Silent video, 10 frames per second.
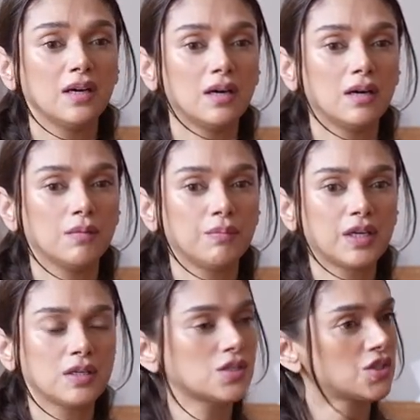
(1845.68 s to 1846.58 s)
Uh,
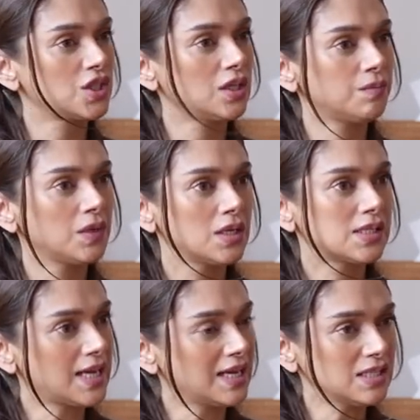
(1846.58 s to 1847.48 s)
because she
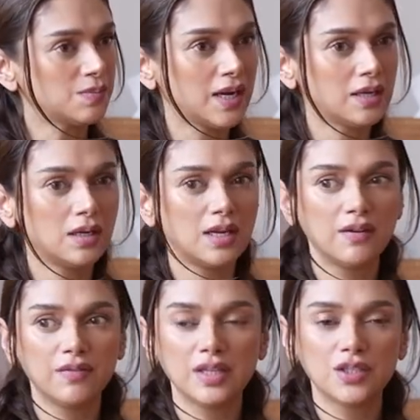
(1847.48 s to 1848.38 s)
stands by her
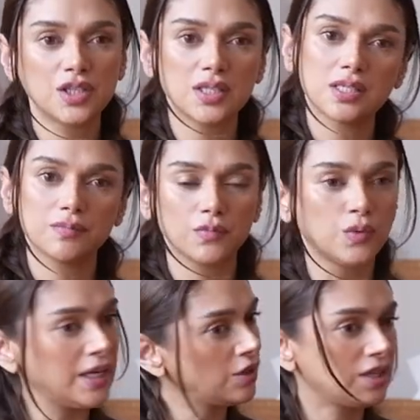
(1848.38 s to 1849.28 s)
love and she's
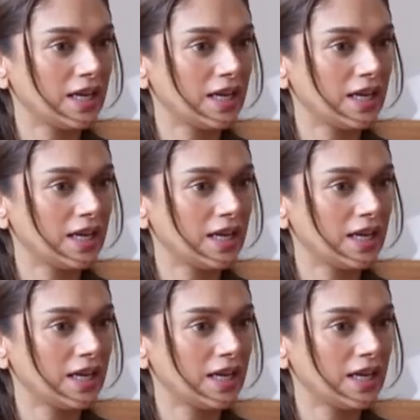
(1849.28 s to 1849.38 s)
willing to